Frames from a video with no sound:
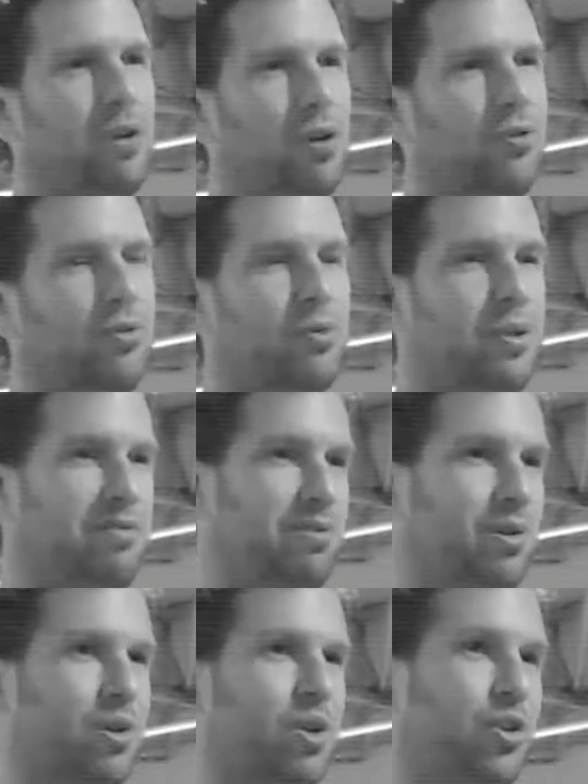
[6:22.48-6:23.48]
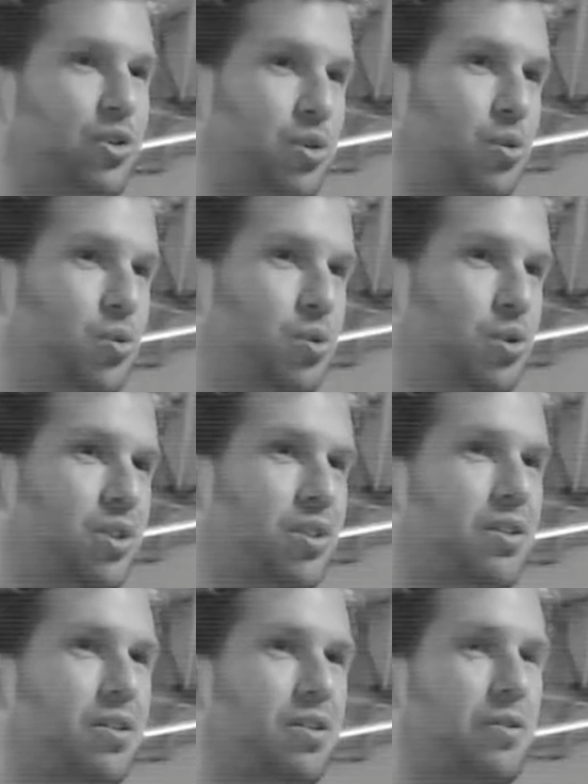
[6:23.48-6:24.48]
loads refer to
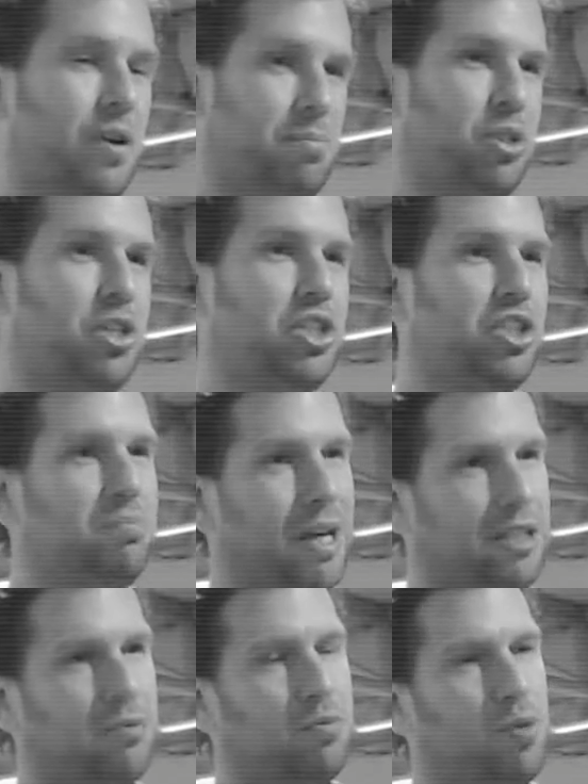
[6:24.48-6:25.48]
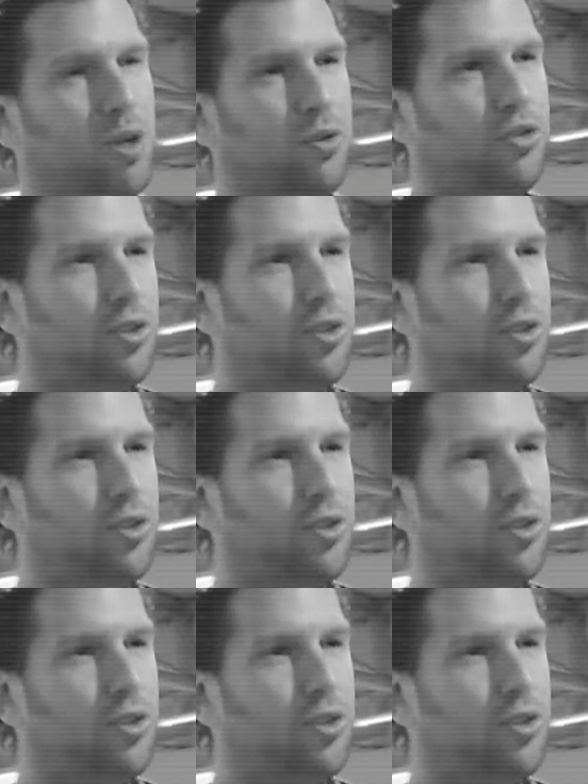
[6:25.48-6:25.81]
repetition maximum loads.